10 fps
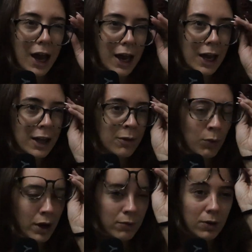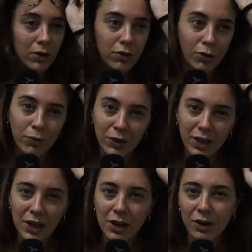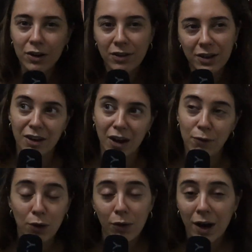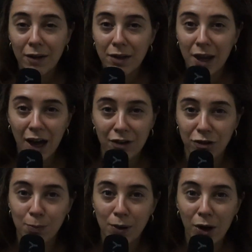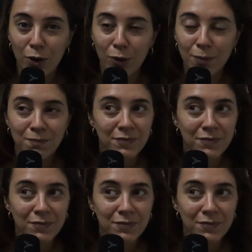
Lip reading: And what I've learned over the years, if you don't have the cash to blow,